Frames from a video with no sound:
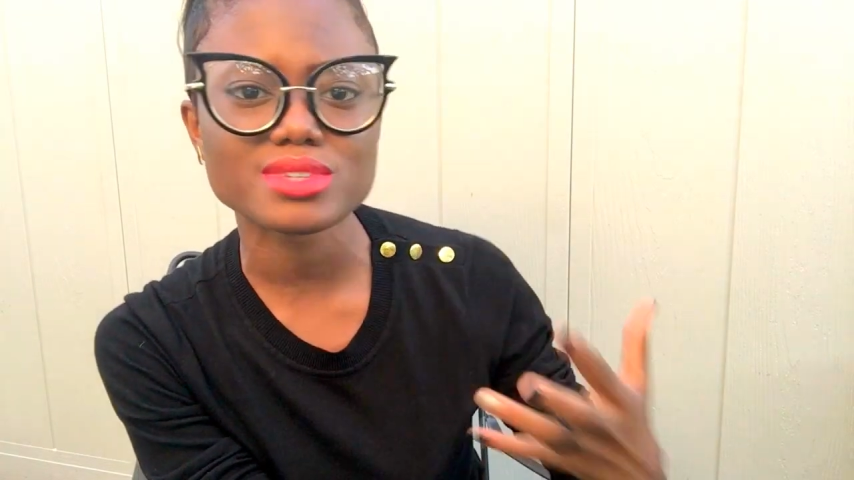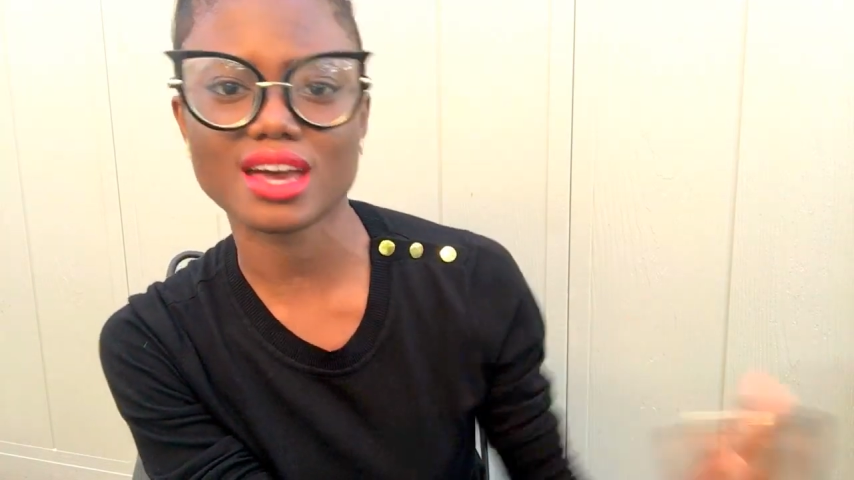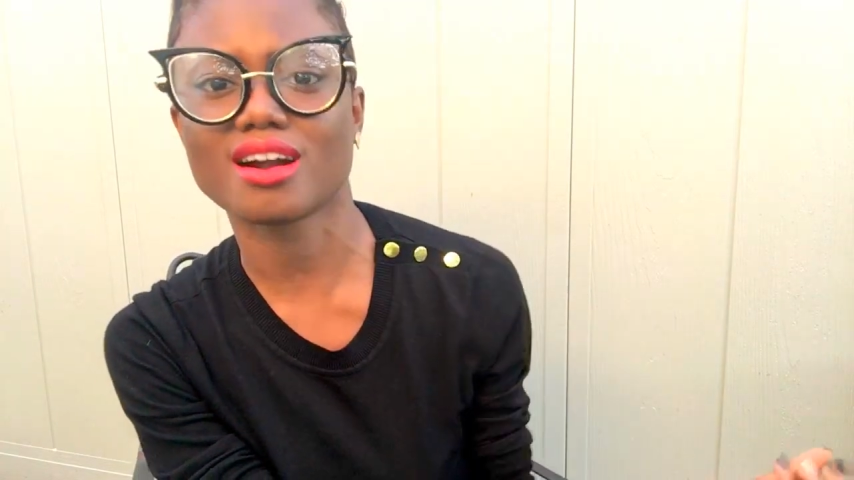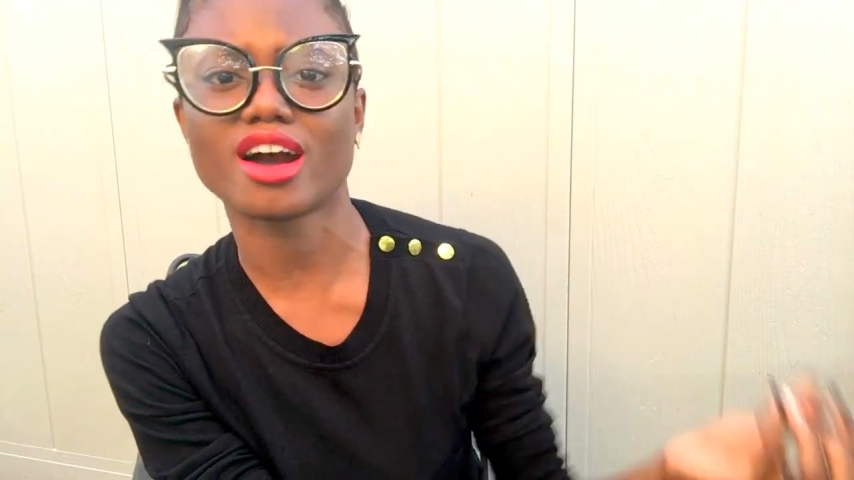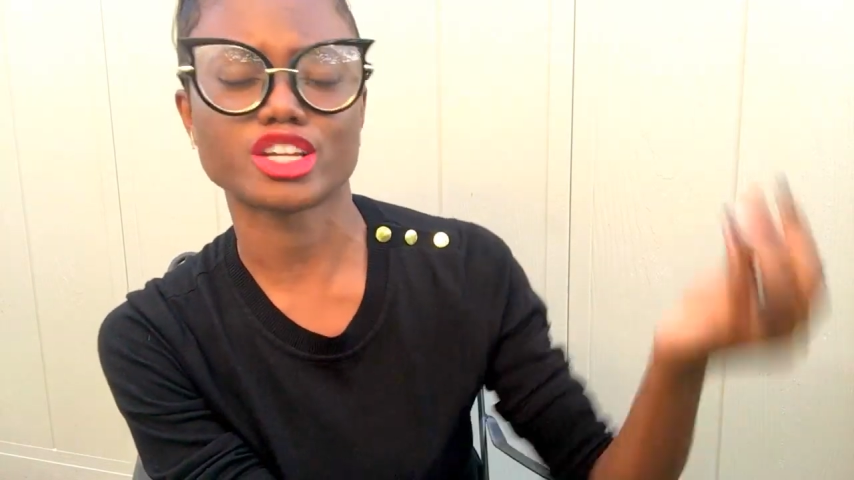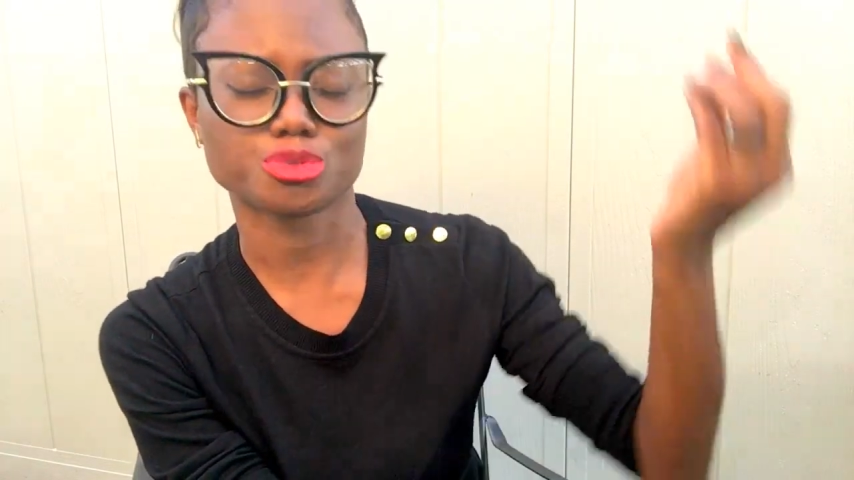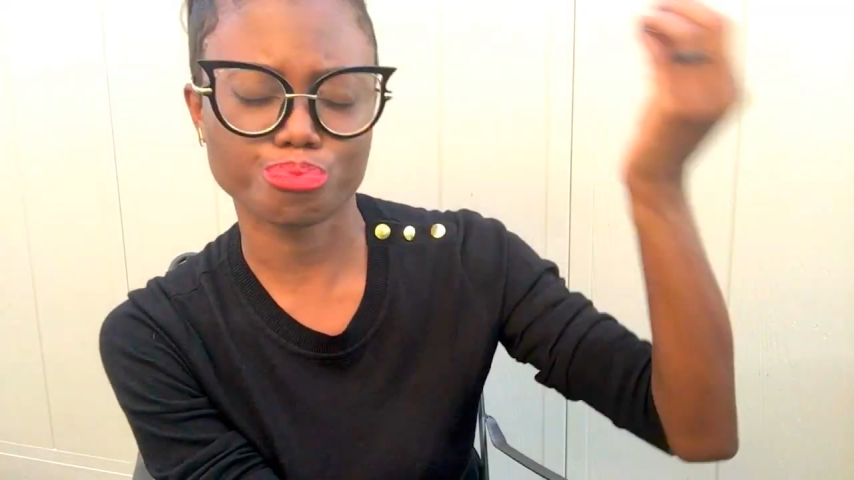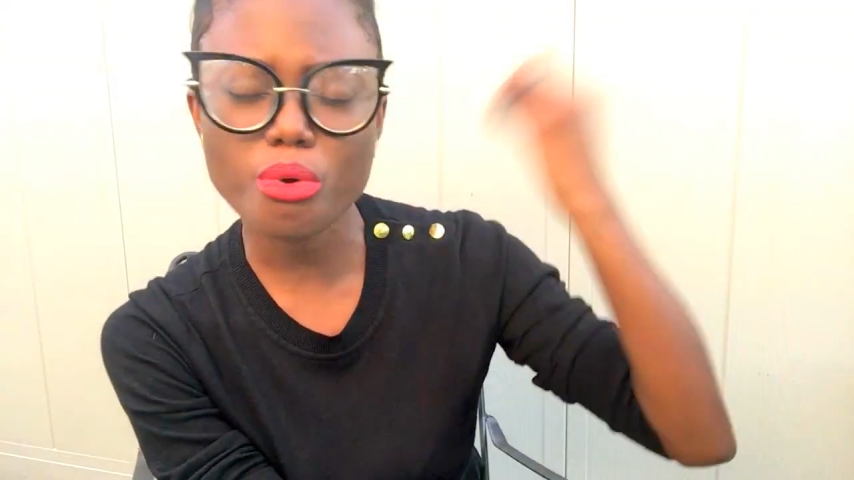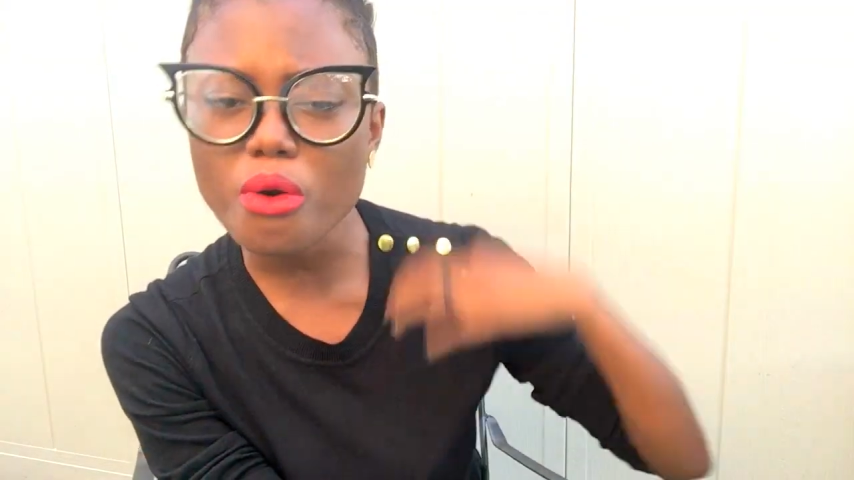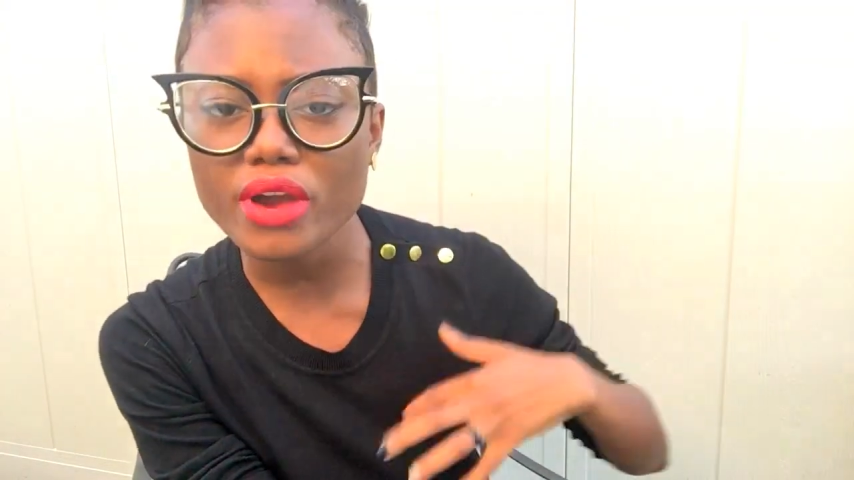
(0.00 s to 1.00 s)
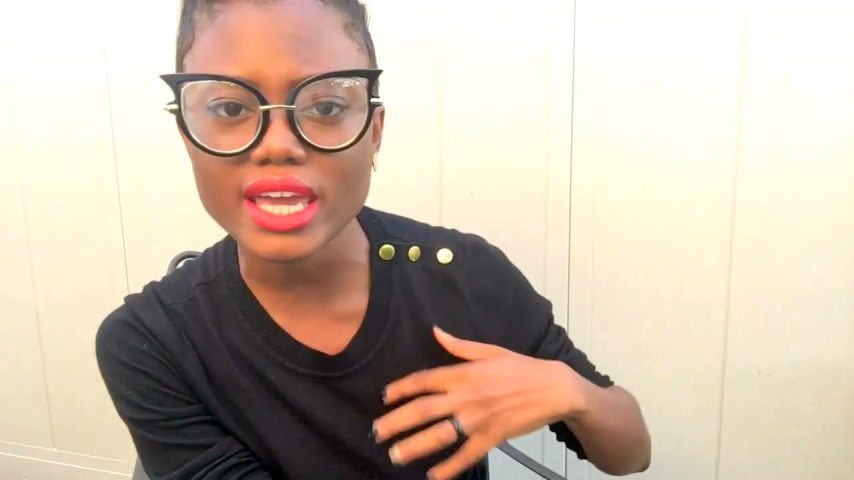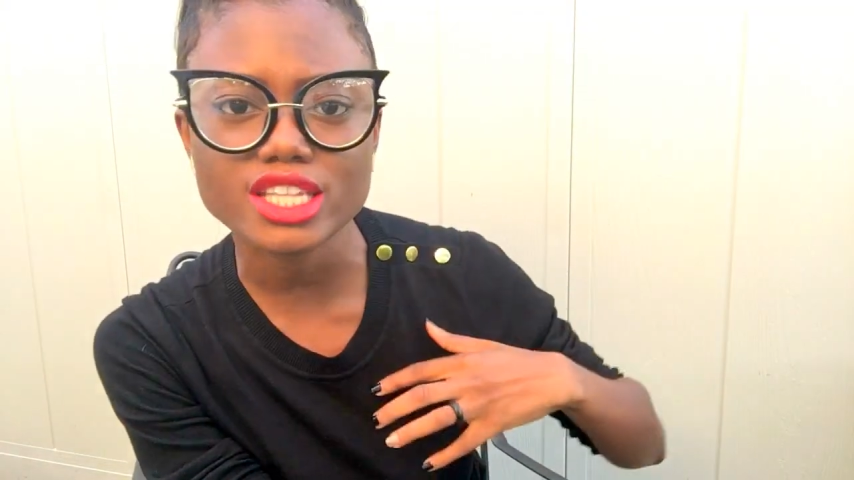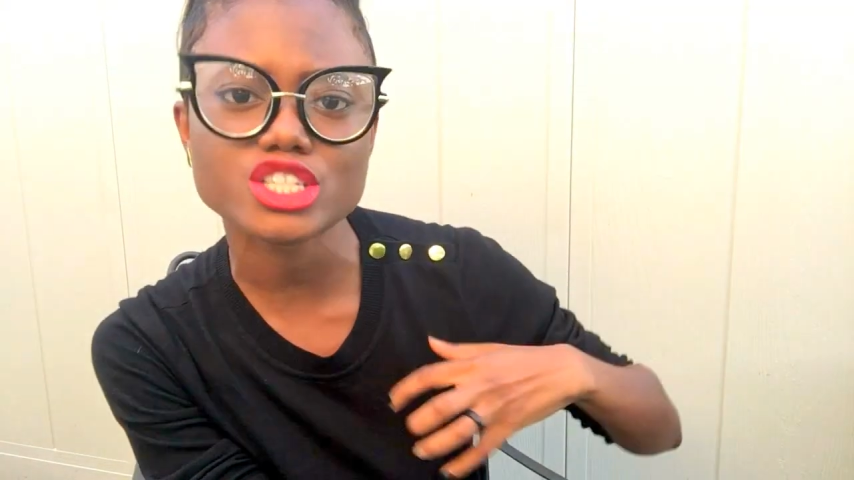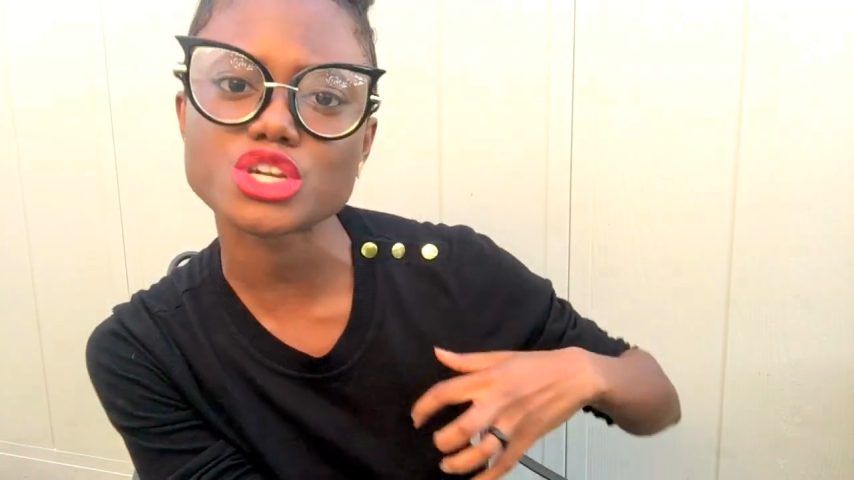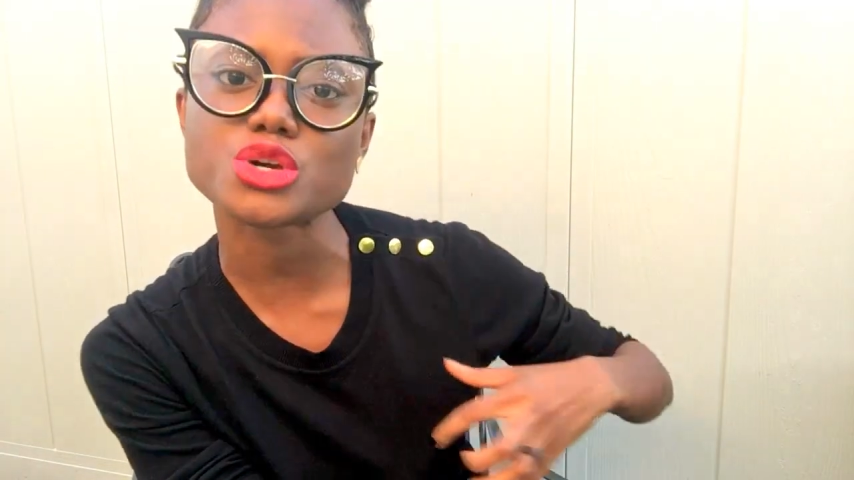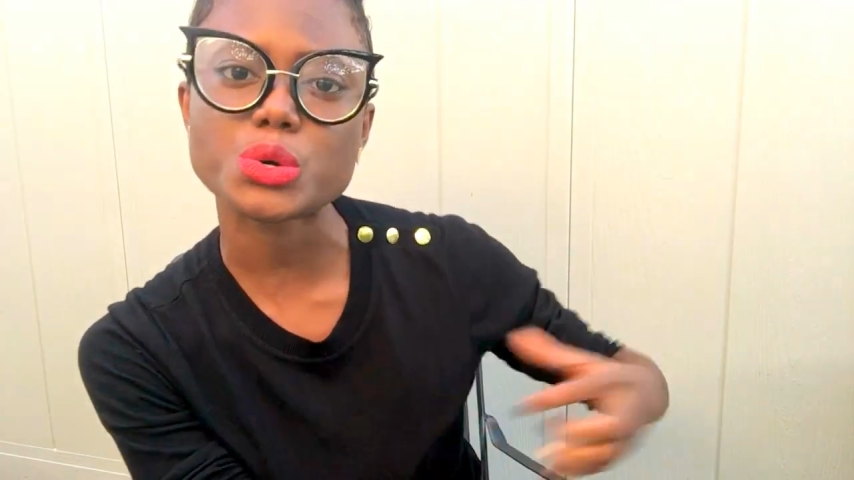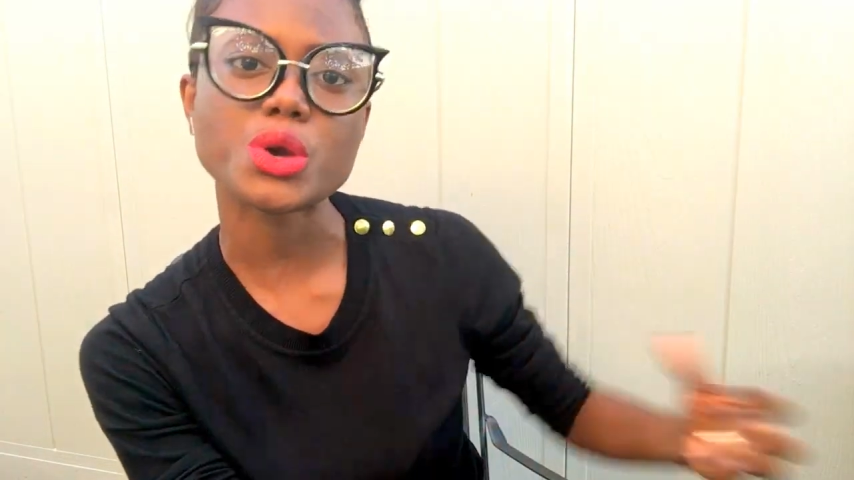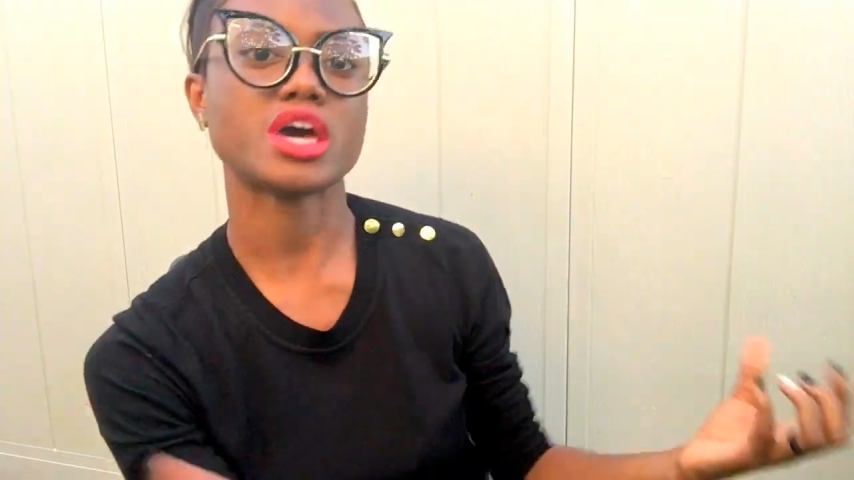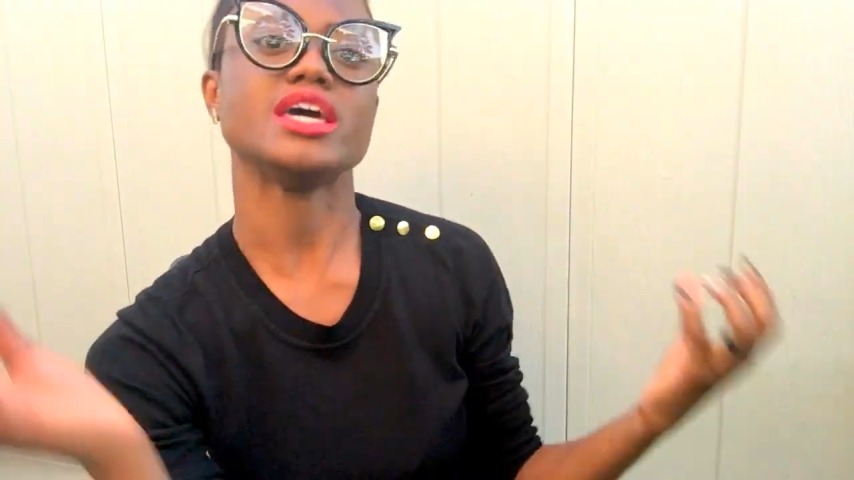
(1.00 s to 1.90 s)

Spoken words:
that God is pouring into you